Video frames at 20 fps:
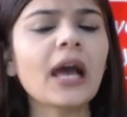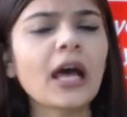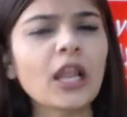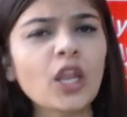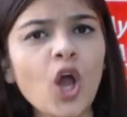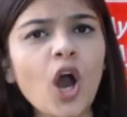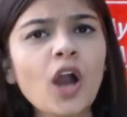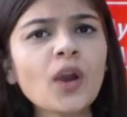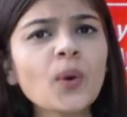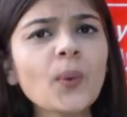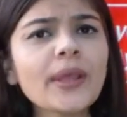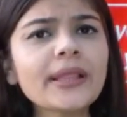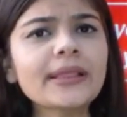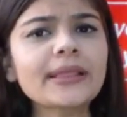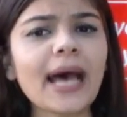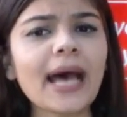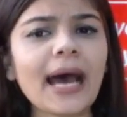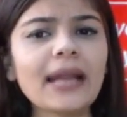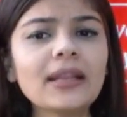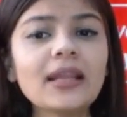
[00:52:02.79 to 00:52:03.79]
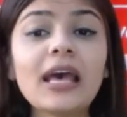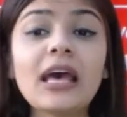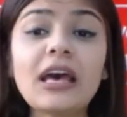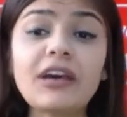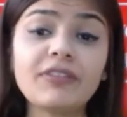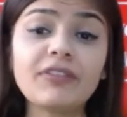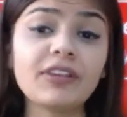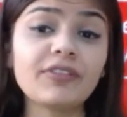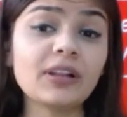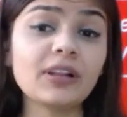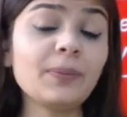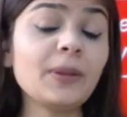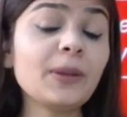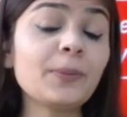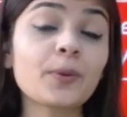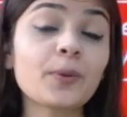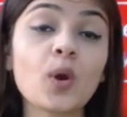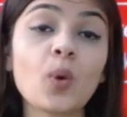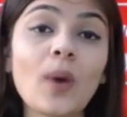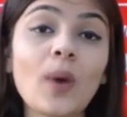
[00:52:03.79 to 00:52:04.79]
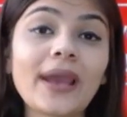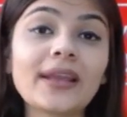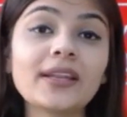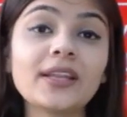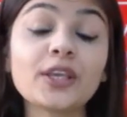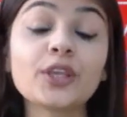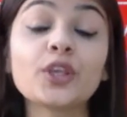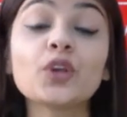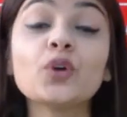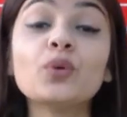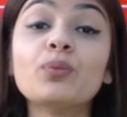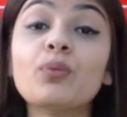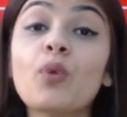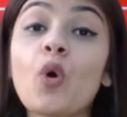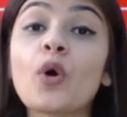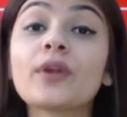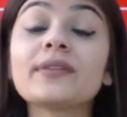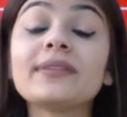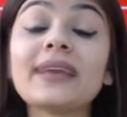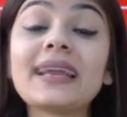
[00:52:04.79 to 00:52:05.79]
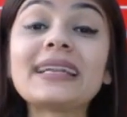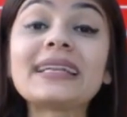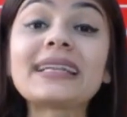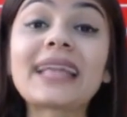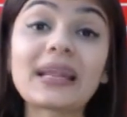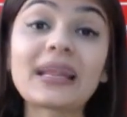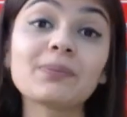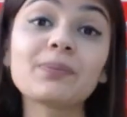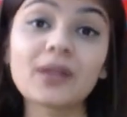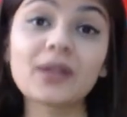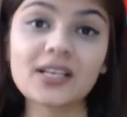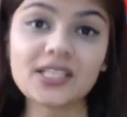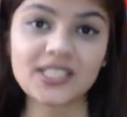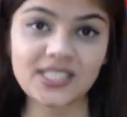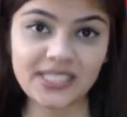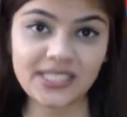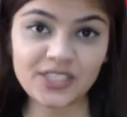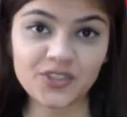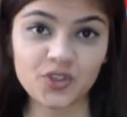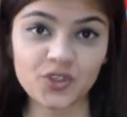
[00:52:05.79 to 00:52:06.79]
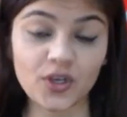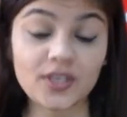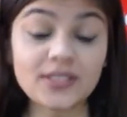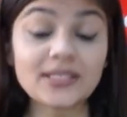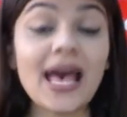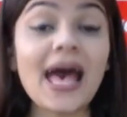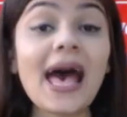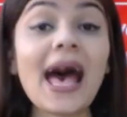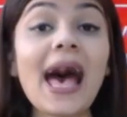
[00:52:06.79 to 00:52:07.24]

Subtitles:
Along with that, we will be providing you more than 10 plus teachers